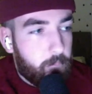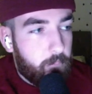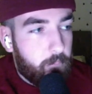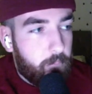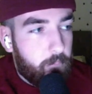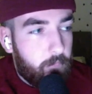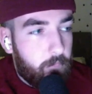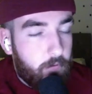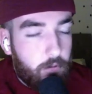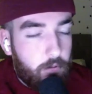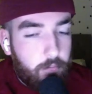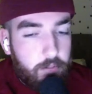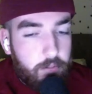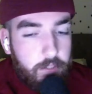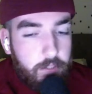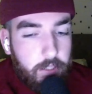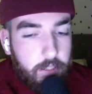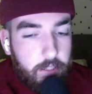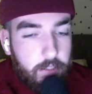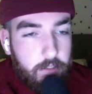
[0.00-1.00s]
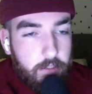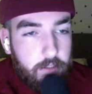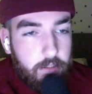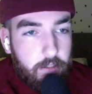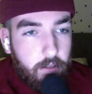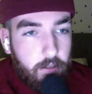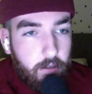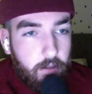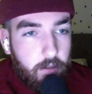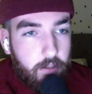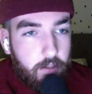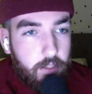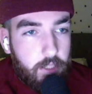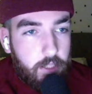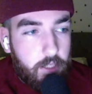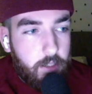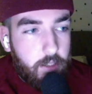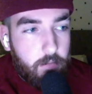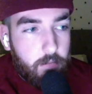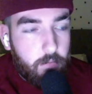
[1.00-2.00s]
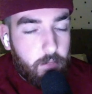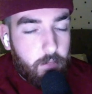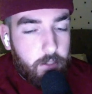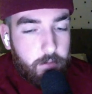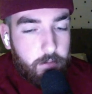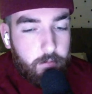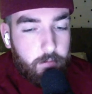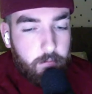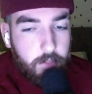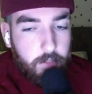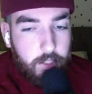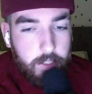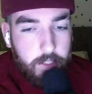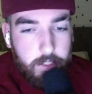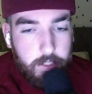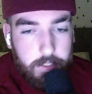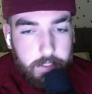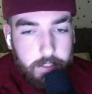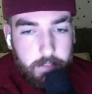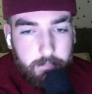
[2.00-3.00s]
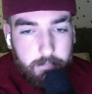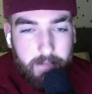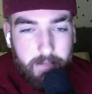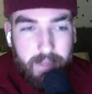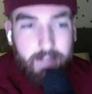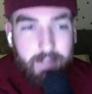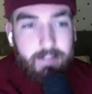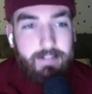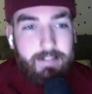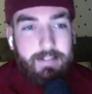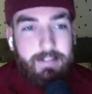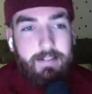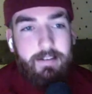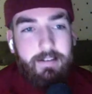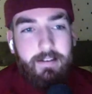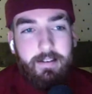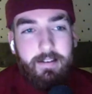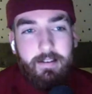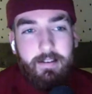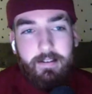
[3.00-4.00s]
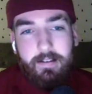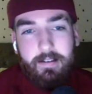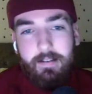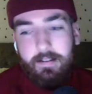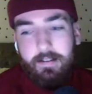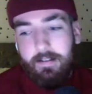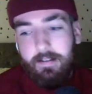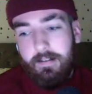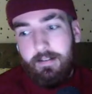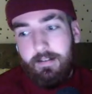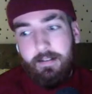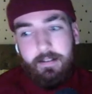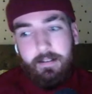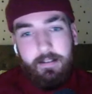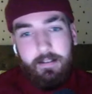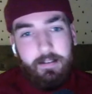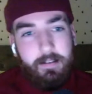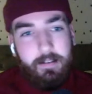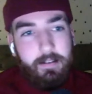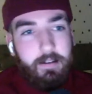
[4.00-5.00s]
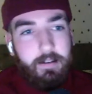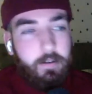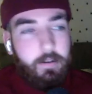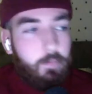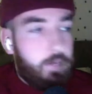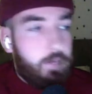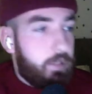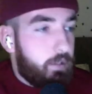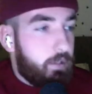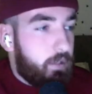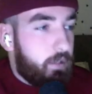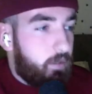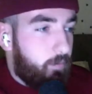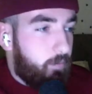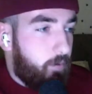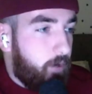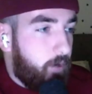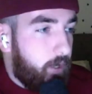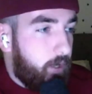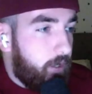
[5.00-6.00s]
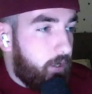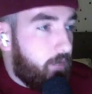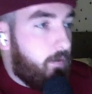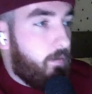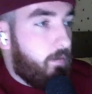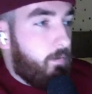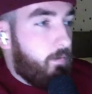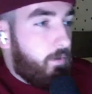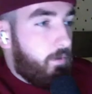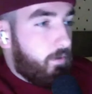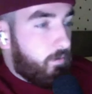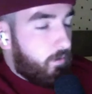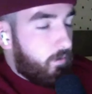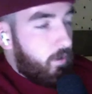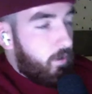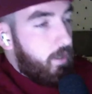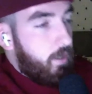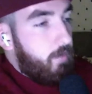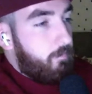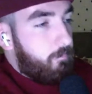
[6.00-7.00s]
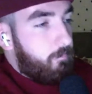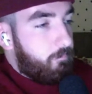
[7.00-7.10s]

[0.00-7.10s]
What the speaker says: if the commentator's curse is real, then expect an unpleasant surprise shortly.